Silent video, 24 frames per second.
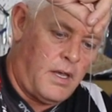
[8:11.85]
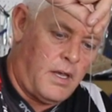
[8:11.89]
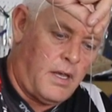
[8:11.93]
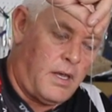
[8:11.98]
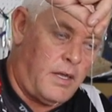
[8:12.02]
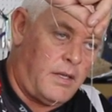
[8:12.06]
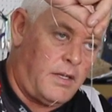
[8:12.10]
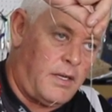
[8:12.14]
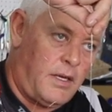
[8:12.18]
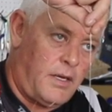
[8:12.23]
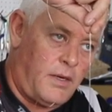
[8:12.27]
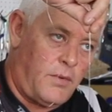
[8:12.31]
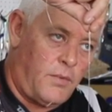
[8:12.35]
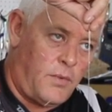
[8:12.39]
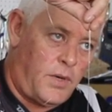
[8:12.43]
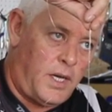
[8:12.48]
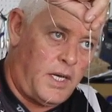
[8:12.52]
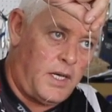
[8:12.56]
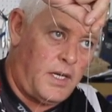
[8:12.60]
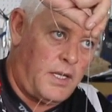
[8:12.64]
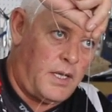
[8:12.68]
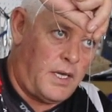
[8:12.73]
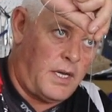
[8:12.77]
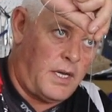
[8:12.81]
And then when